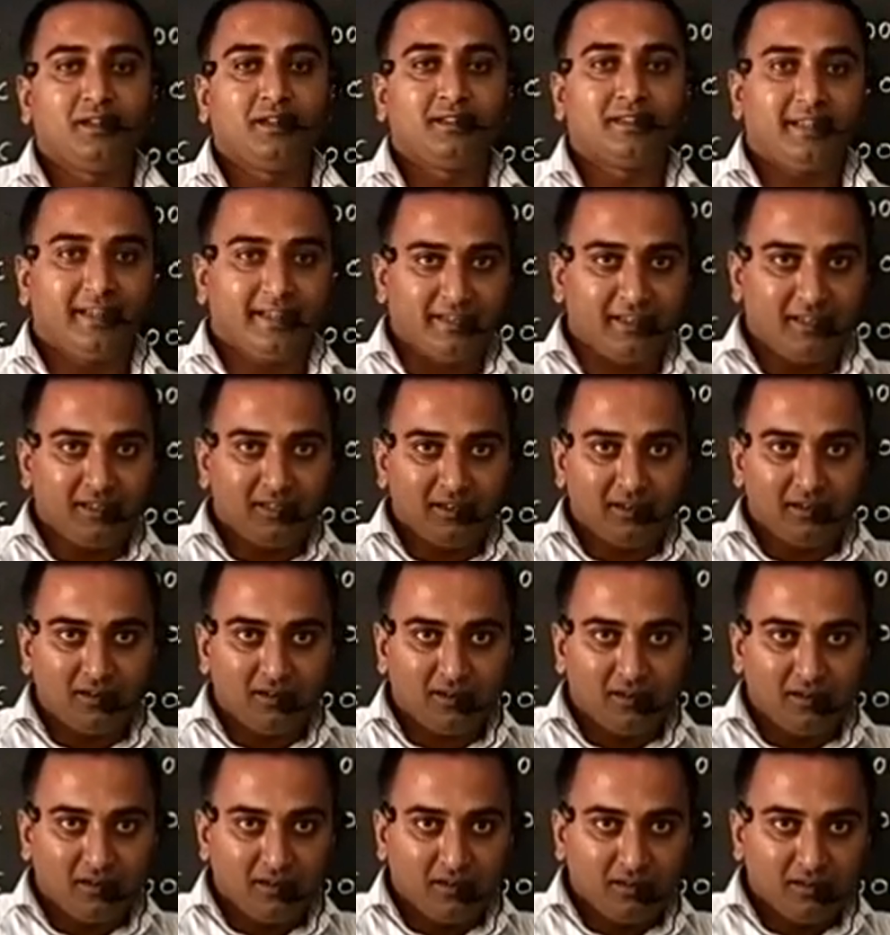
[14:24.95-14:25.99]
then
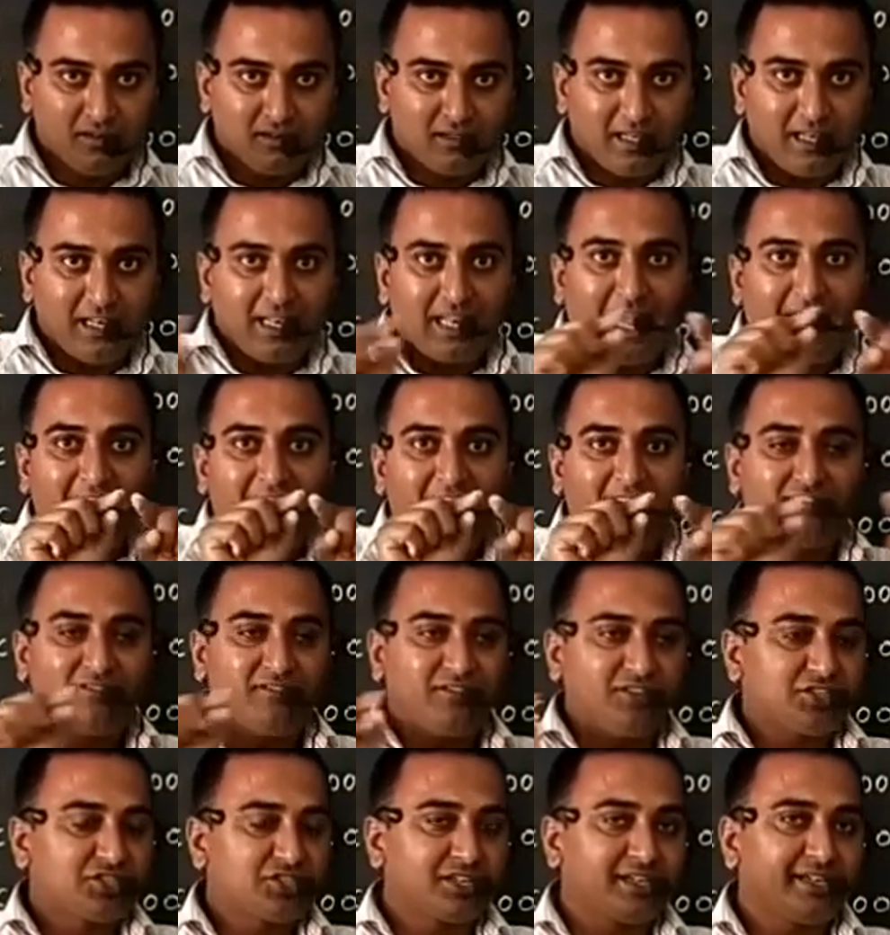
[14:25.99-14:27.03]
the line
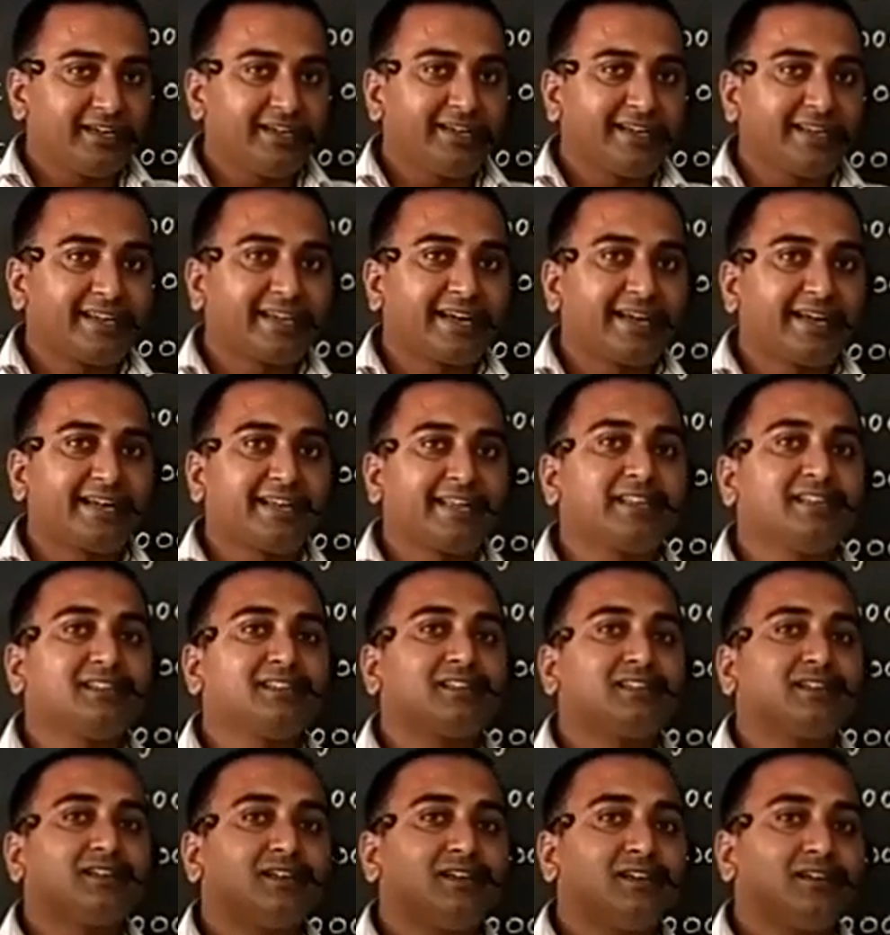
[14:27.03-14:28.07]
which indicating
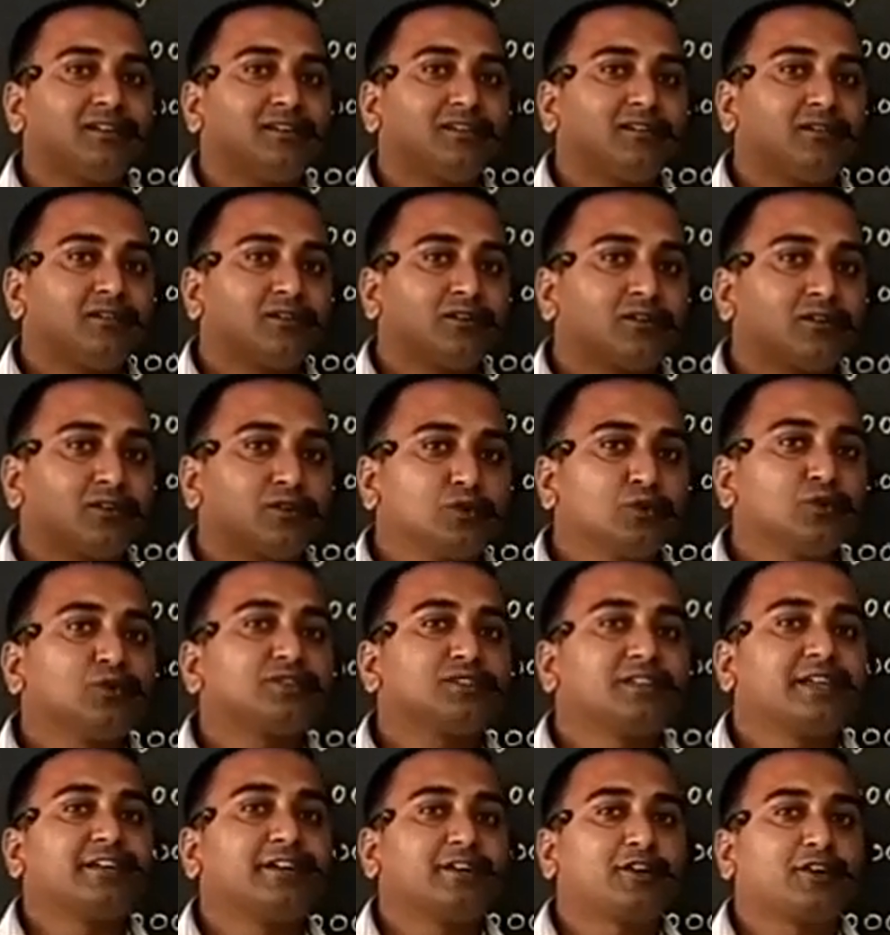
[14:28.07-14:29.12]
the two
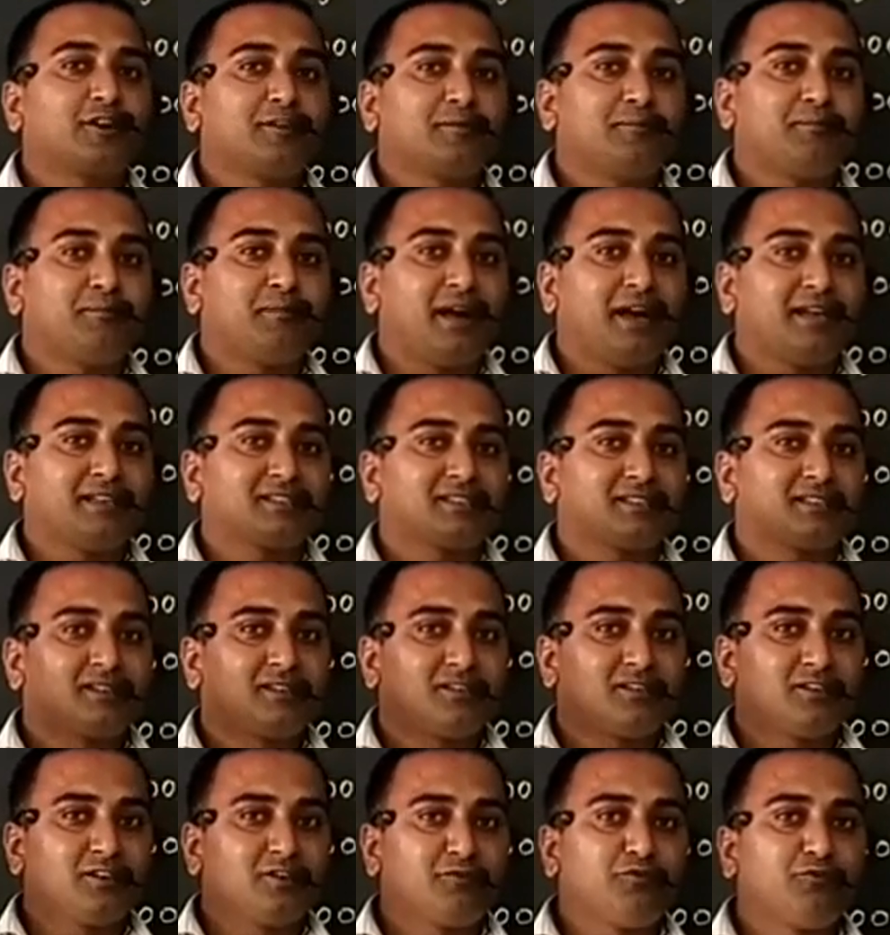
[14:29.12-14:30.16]
center of
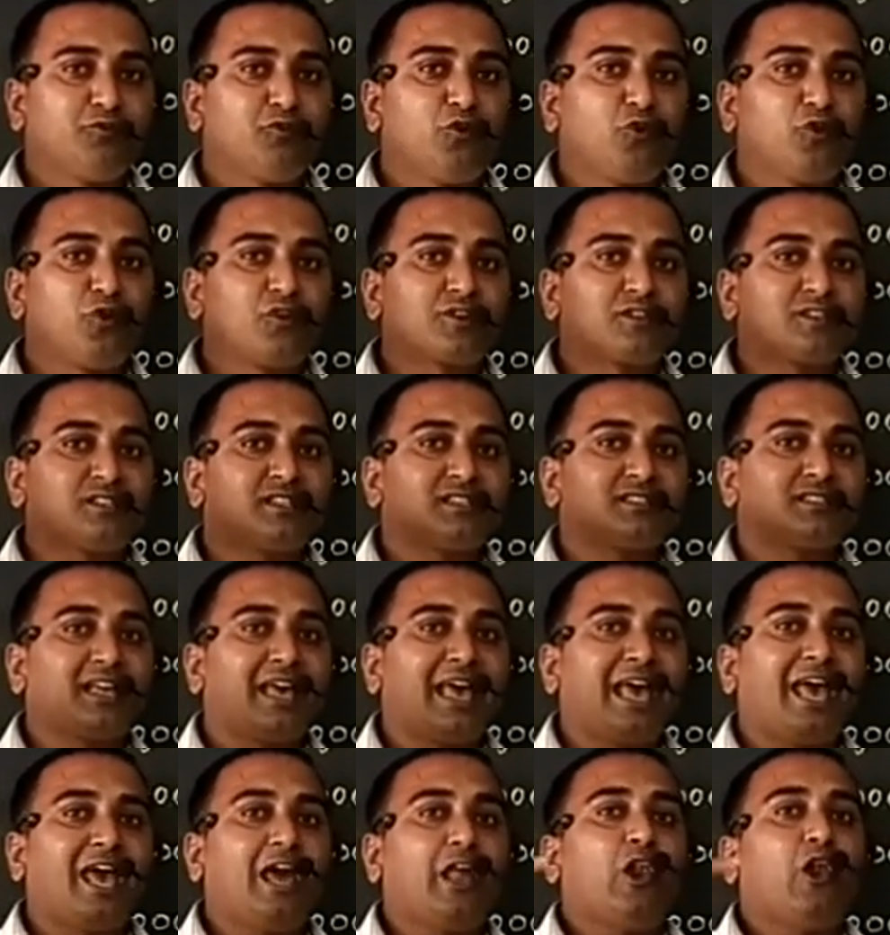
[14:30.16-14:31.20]
mass, the force
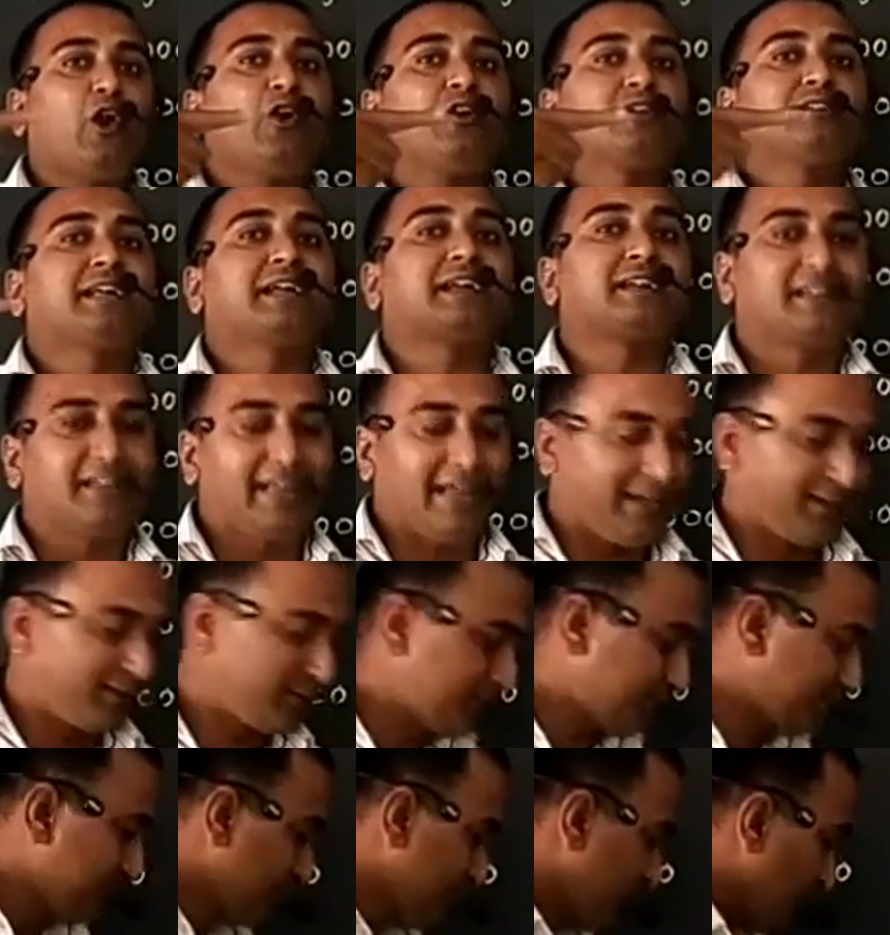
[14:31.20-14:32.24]
is along that
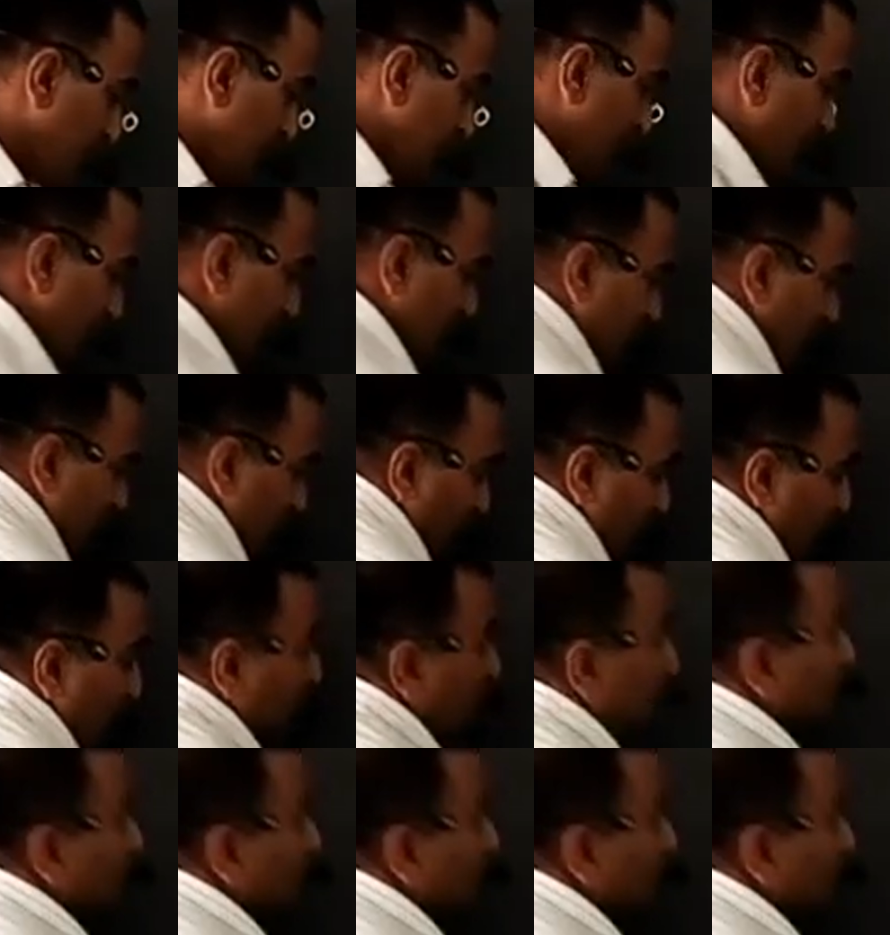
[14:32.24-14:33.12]
line. So